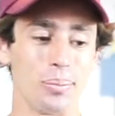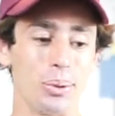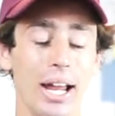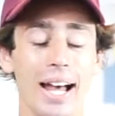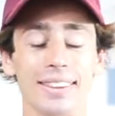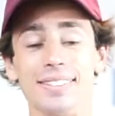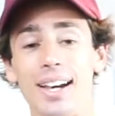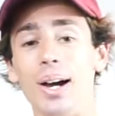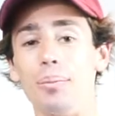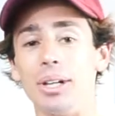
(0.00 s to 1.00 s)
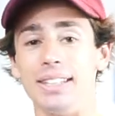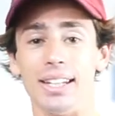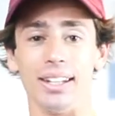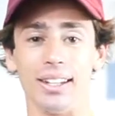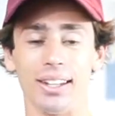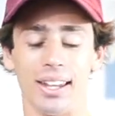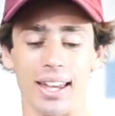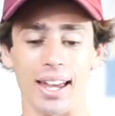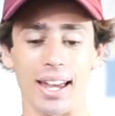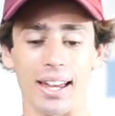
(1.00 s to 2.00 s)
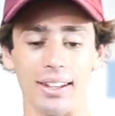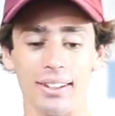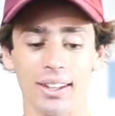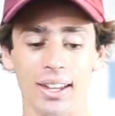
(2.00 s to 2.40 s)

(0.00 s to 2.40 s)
but at the time I didn't. And